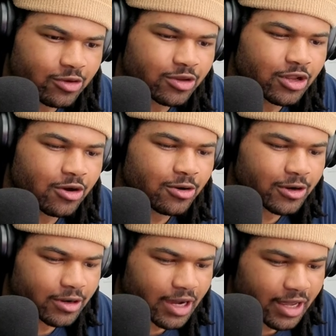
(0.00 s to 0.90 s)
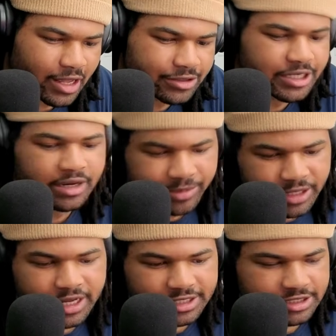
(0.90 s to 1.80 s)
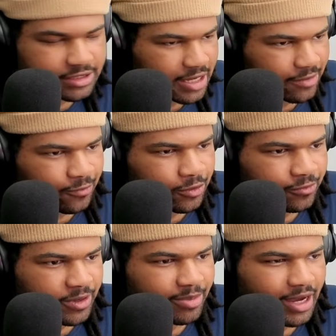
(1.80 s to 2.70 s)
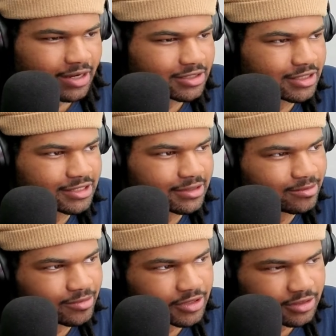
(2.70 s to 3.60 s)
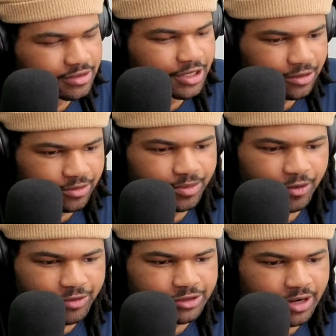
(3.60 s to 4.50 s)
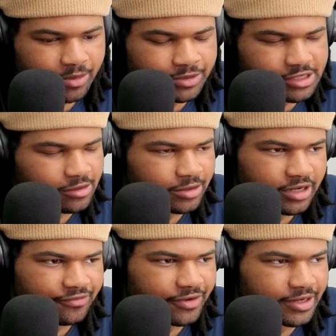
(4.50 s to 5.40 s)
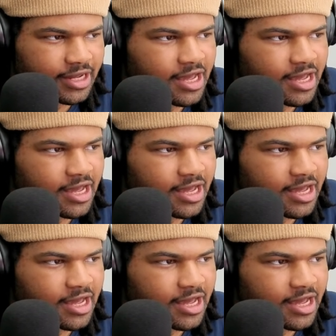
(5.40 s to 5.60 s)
lower kind of energy, and I mean that's just like for the repackage because the original album was a little different.